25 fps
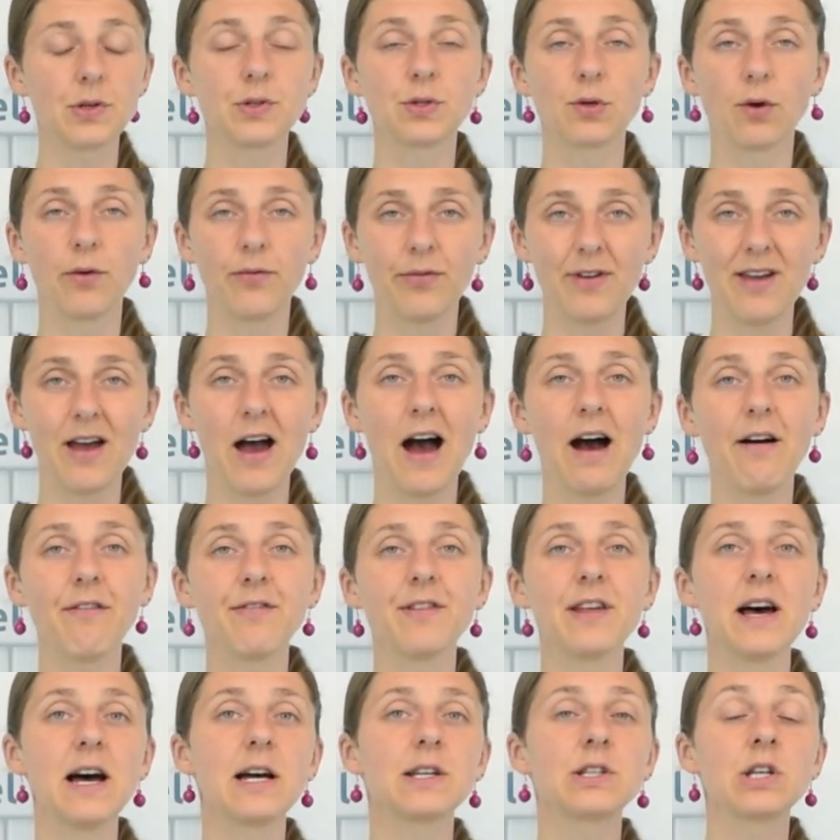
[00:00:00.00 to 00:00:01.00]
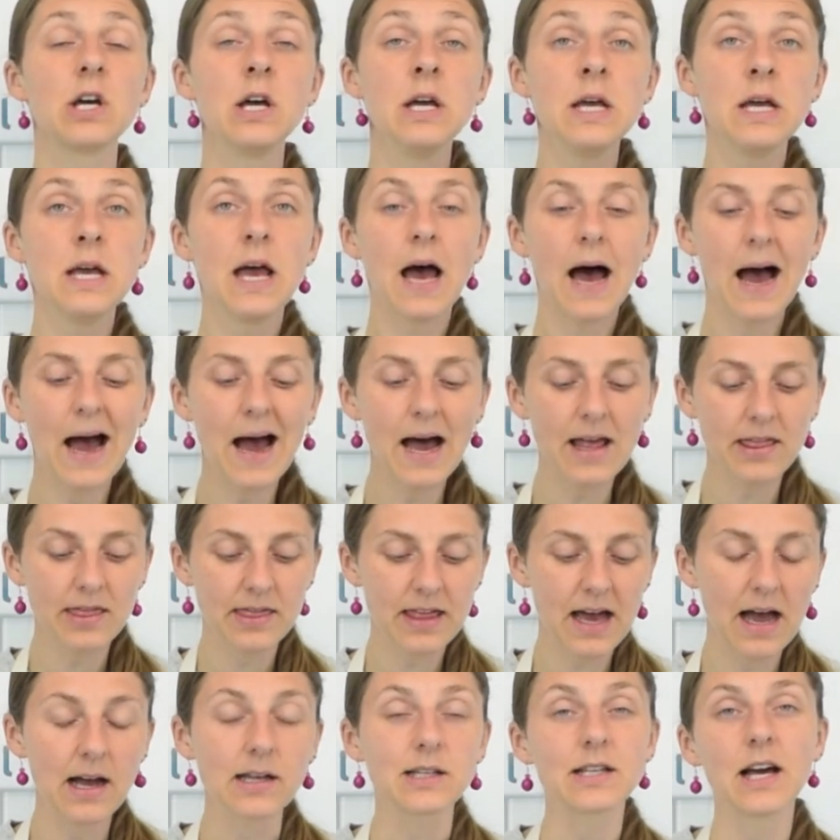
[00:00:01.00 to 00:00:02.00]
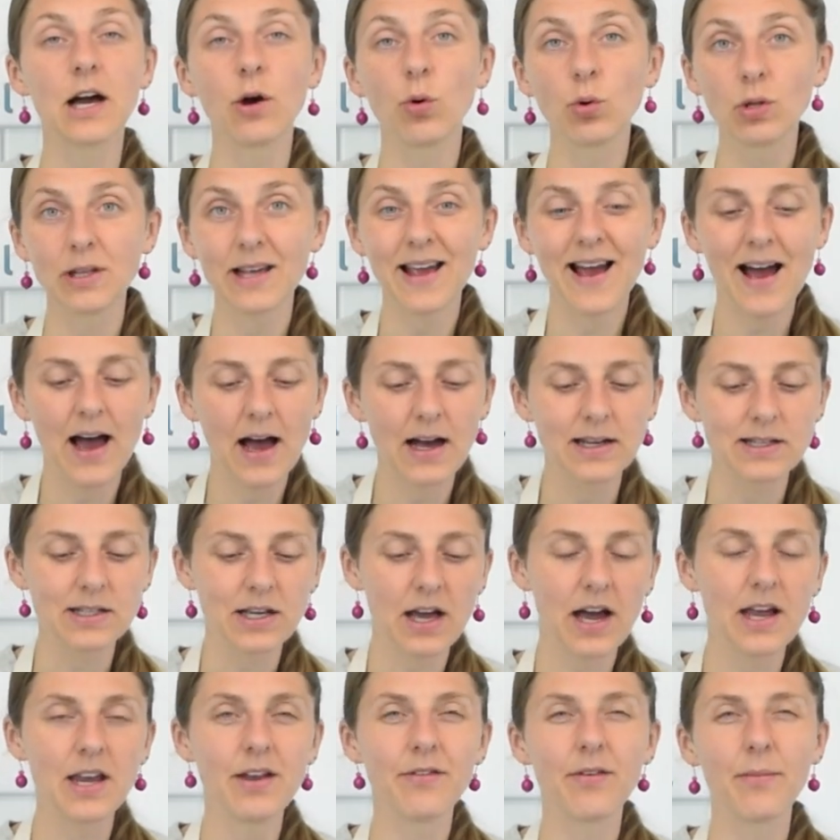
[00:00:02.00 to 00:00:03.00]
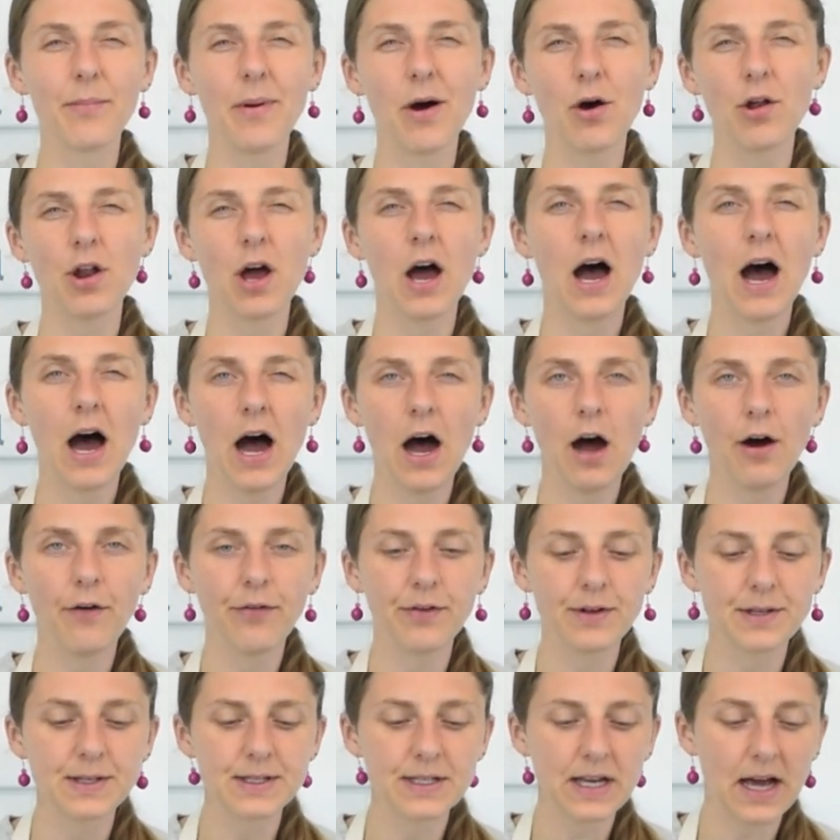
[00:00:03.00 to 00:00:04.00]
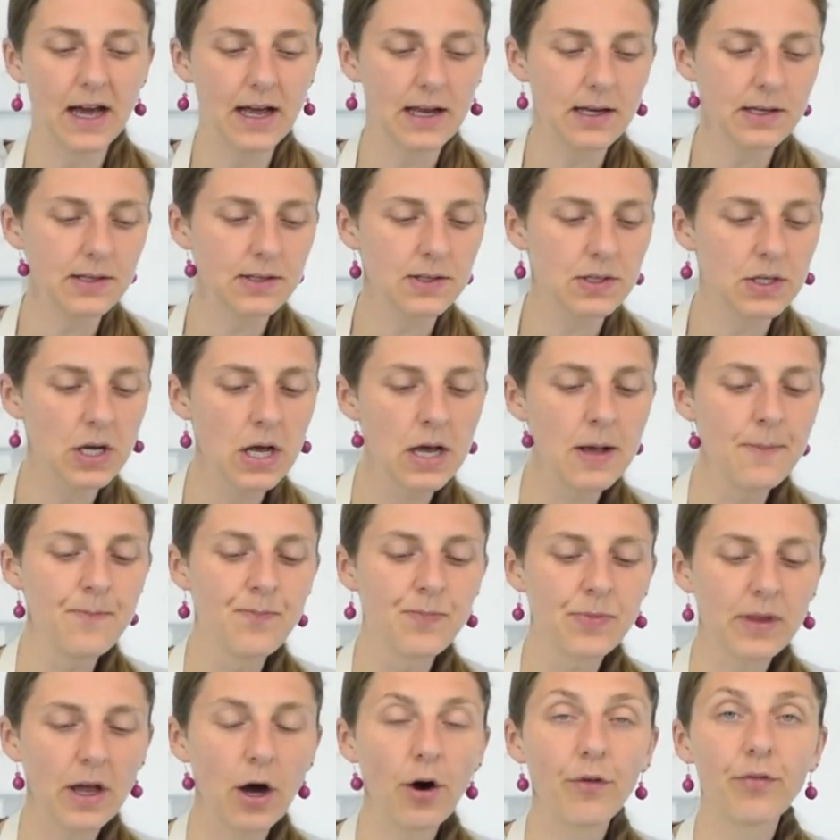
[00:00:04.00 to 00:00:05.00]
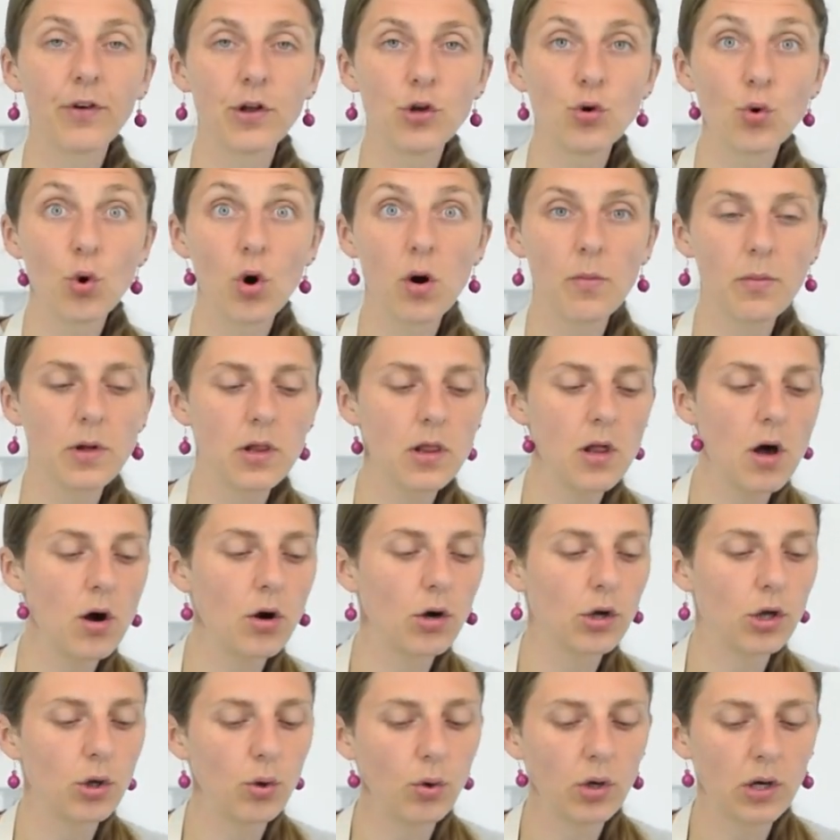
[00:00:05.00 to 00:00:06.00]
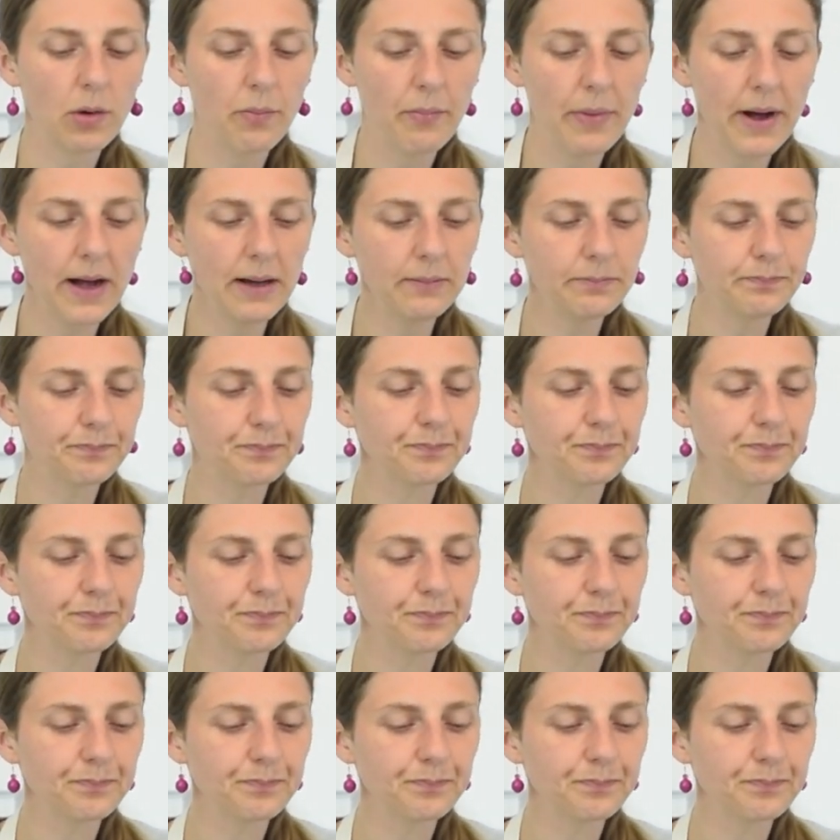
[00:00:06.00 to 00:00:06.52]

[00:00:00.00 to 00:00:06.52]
So if you have that, add that. I only had kind of about a half a size of a normal long cucumber.